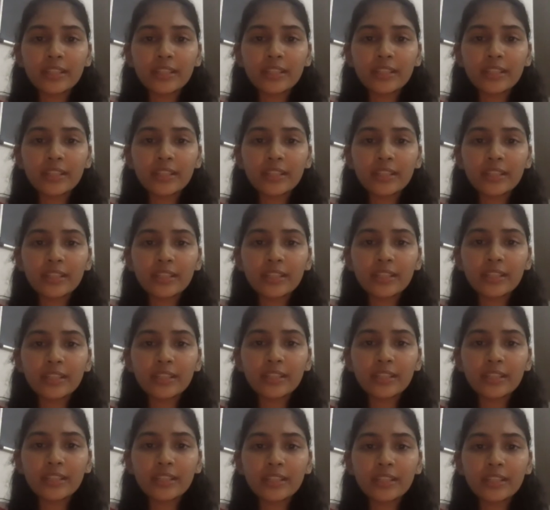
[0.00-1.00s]
well
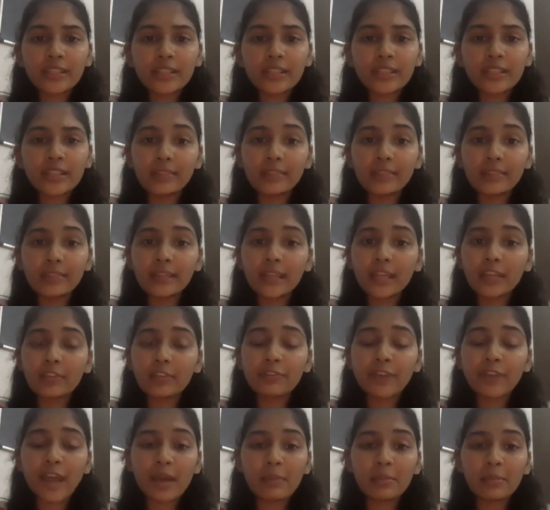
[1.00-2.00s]
deserving women and
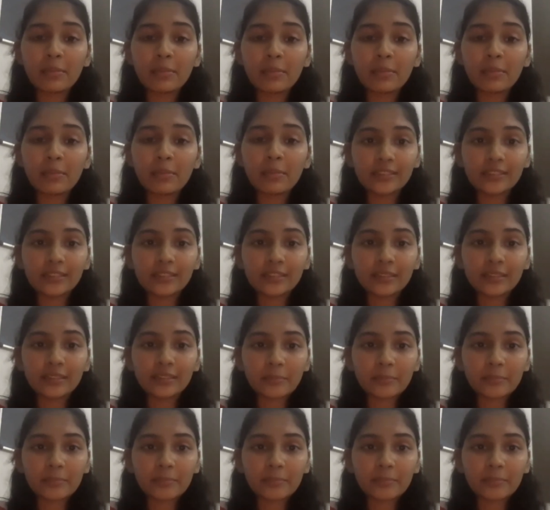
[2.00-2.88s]
their families.